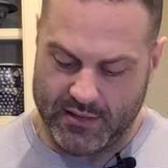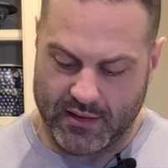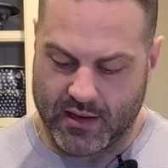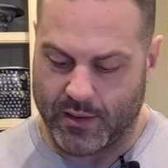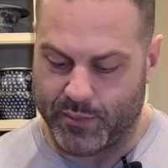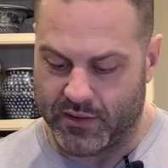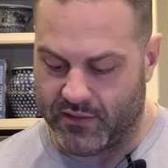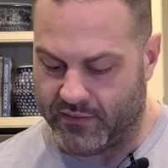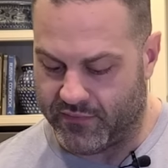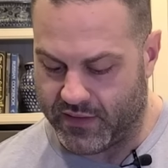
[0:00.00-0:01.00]
a cup
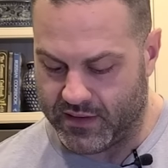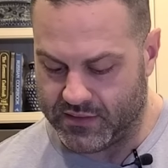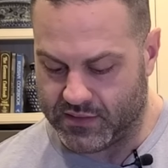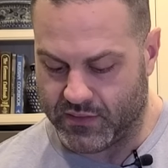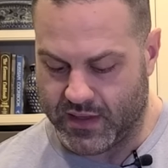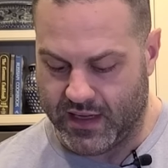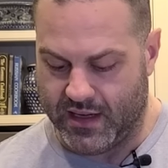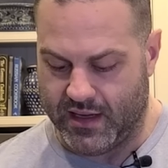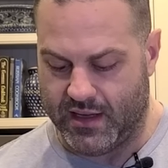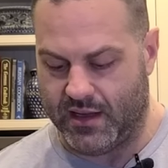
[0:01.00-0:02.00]
of
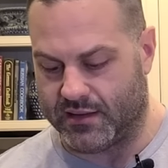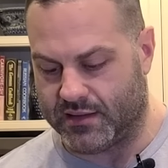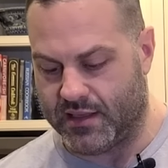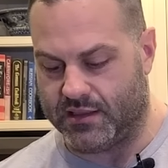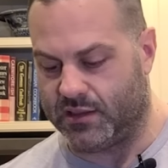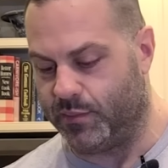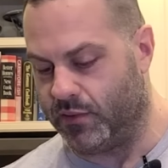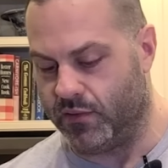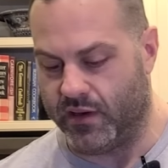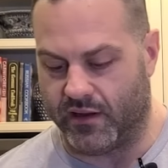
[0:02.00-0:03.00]
zucchini, a
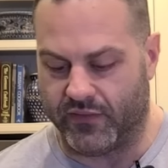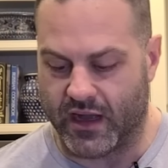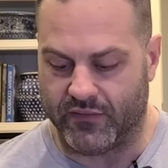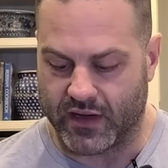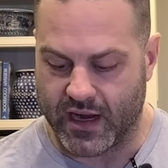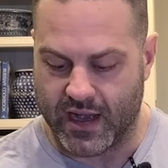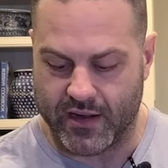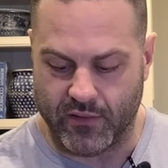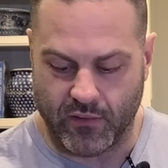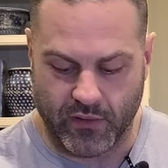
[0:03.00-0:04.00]
teaspoon of
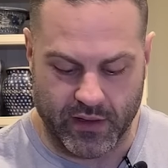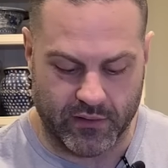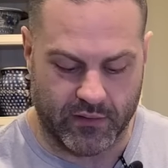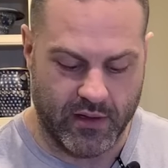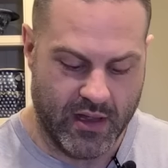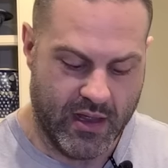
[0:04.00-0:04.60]
avocado oil,